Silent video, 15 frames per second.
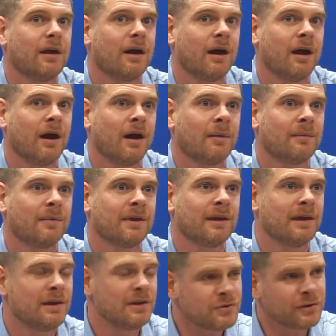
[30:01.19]
The
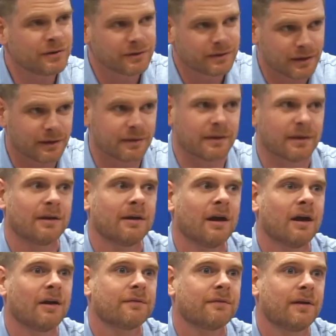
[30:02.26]
interesting thing
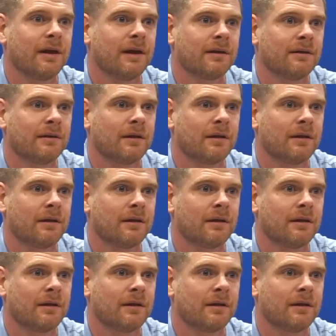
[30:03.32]
enough, and